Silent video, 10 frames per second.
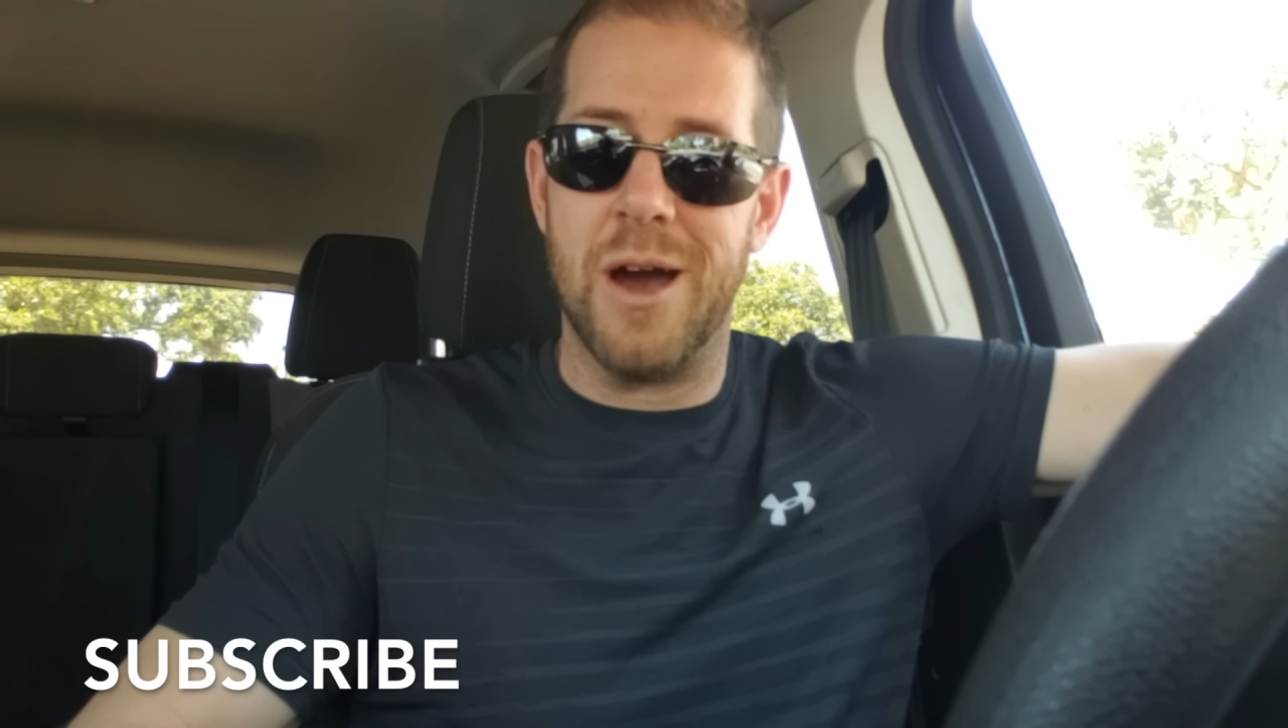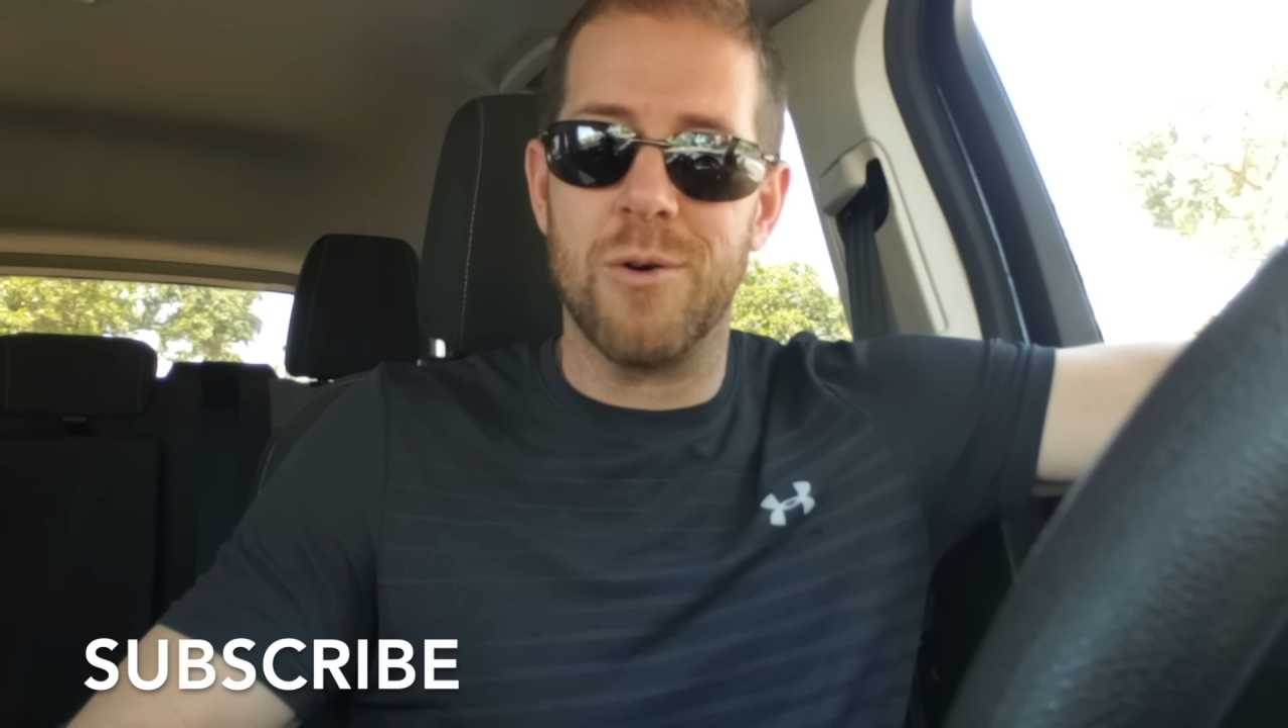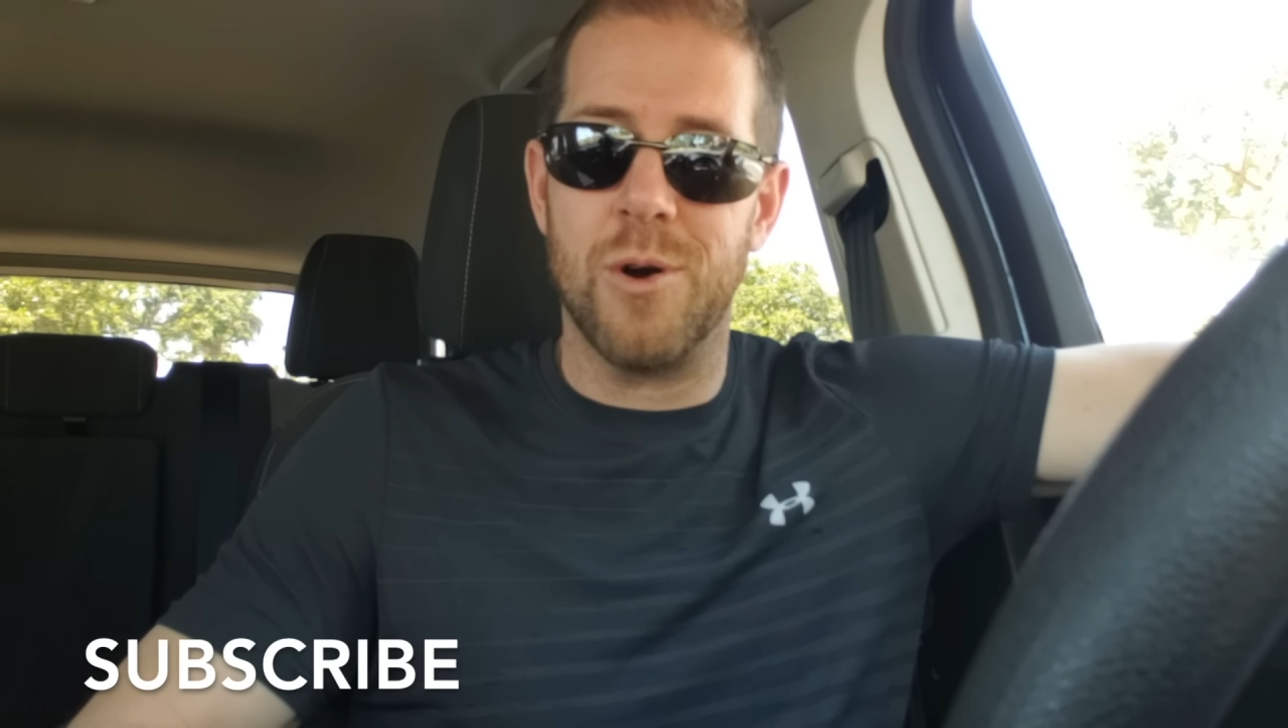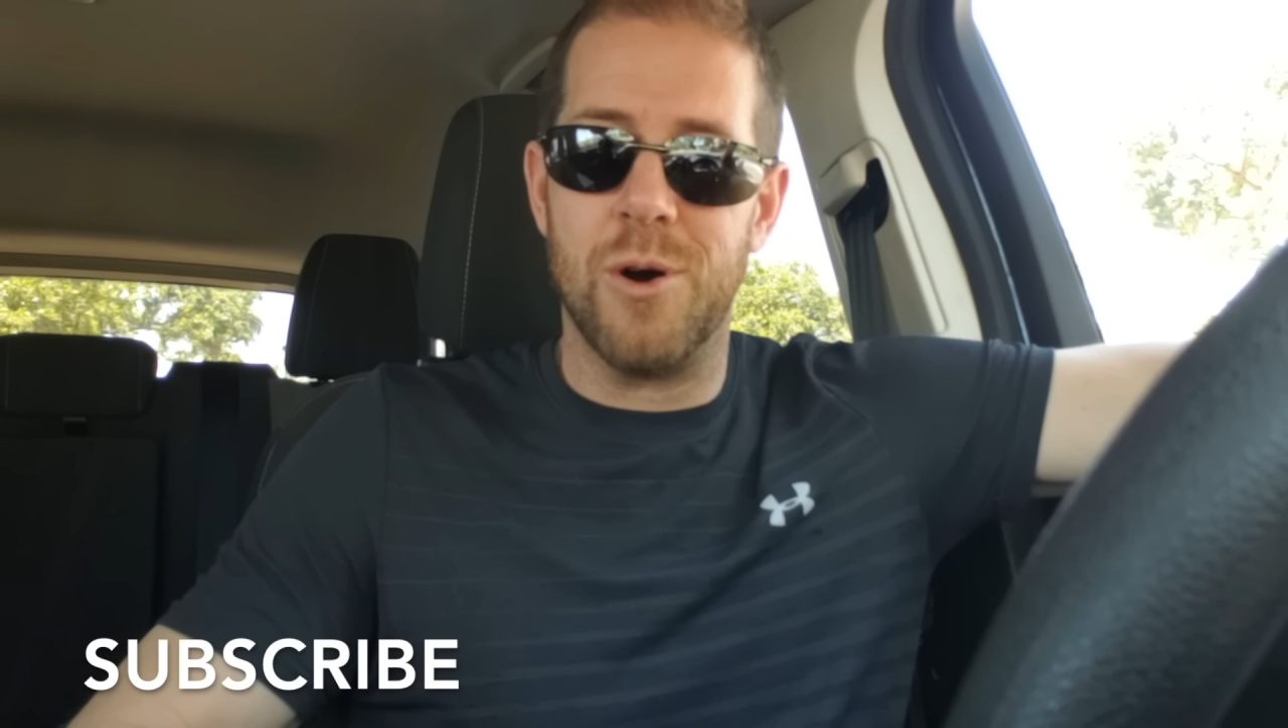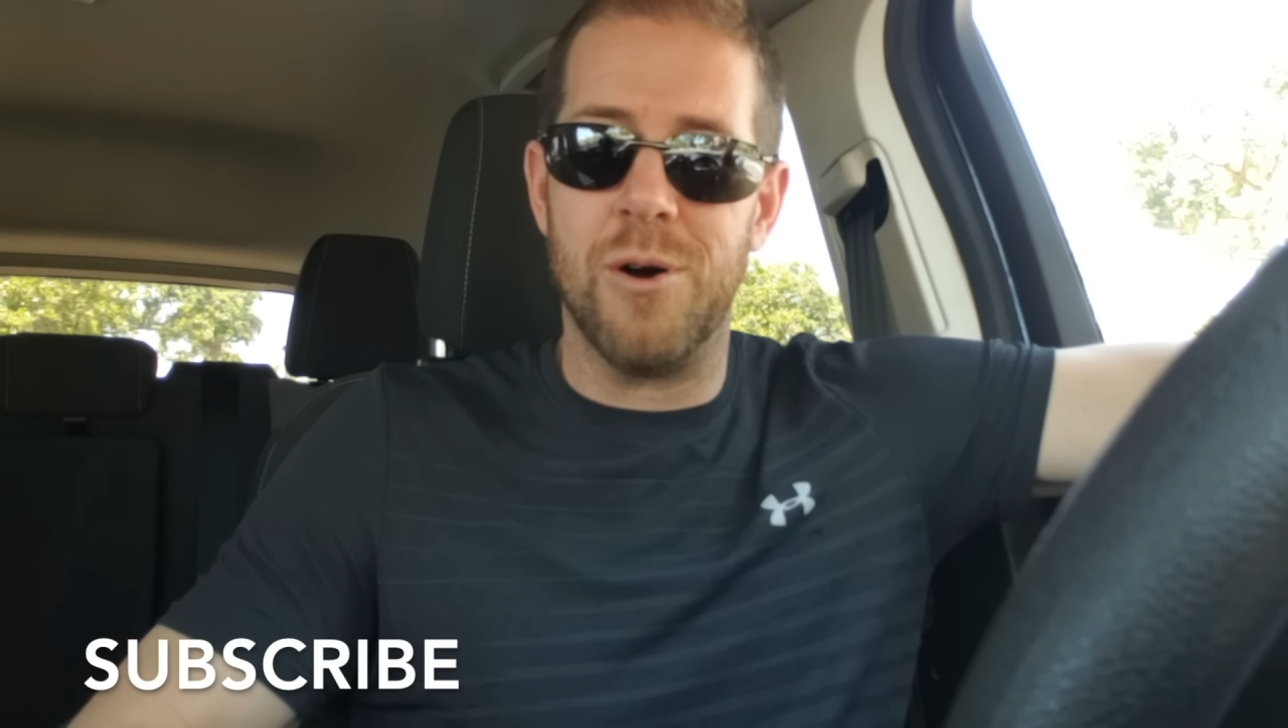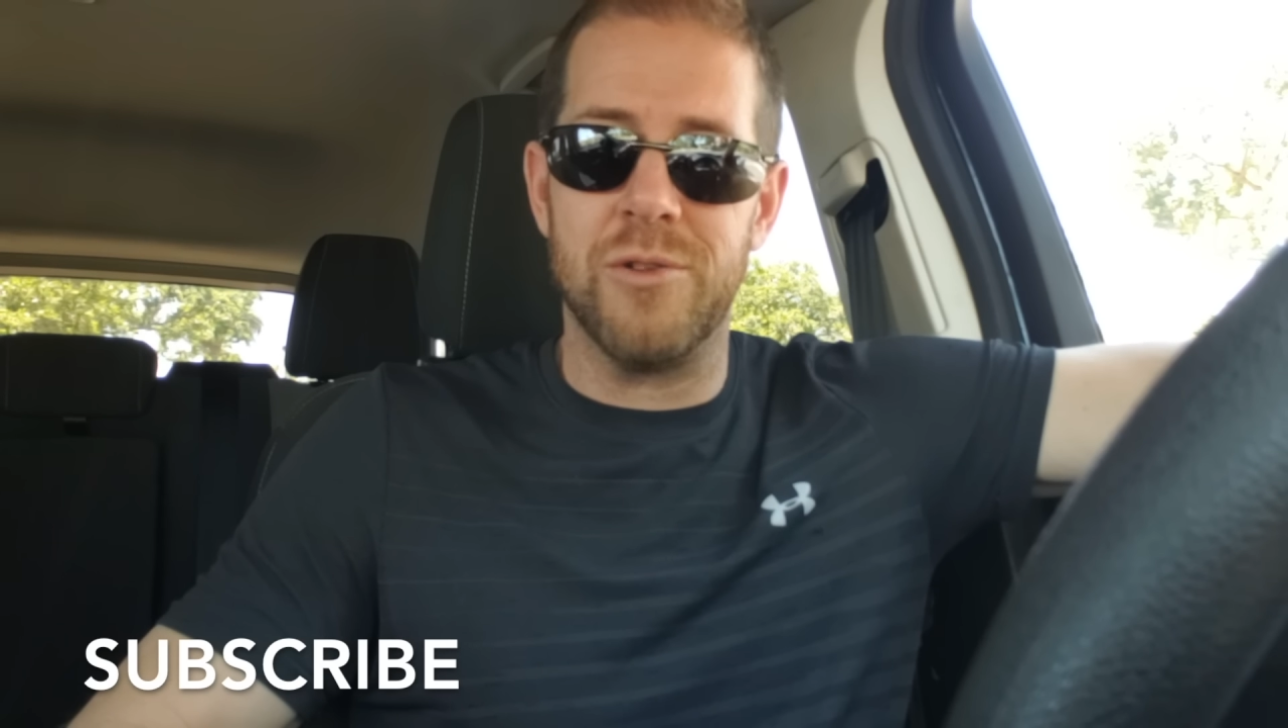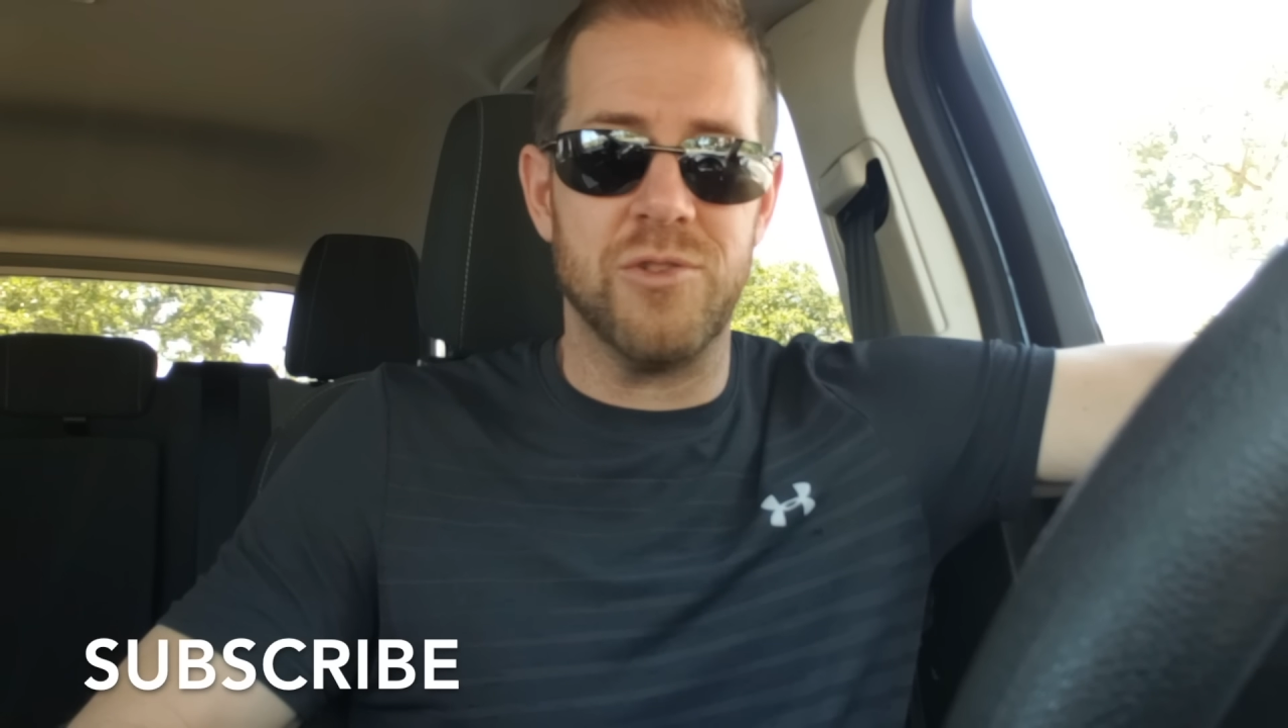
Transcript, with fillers: alcohol